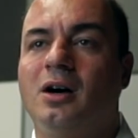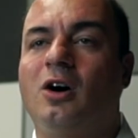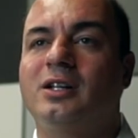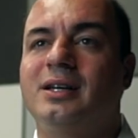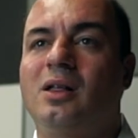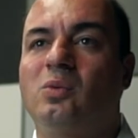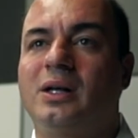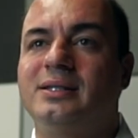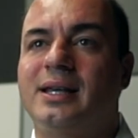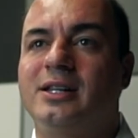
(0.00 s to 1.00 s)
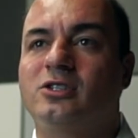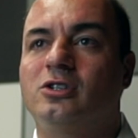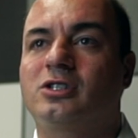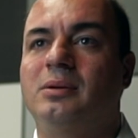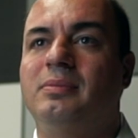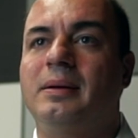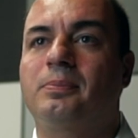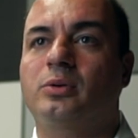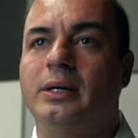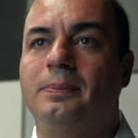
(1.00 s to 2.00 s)
Autel 1 sensors can be
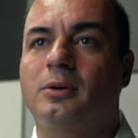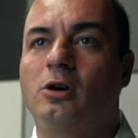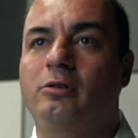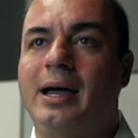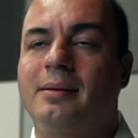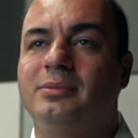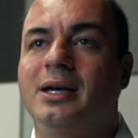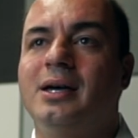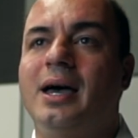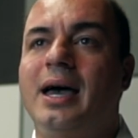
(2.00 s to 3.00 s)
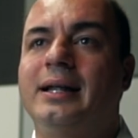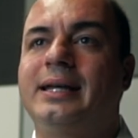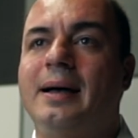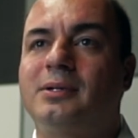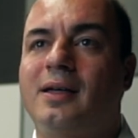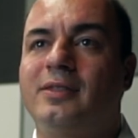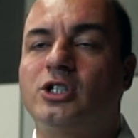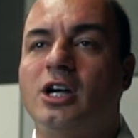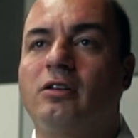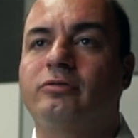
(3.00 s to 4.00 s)
pre-programmed and kept on the
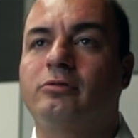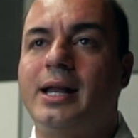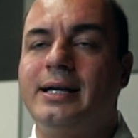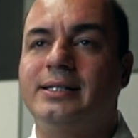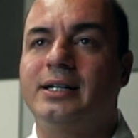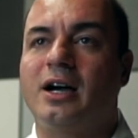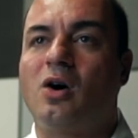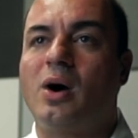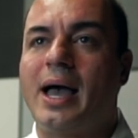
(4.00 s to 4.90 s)
shelf ready to go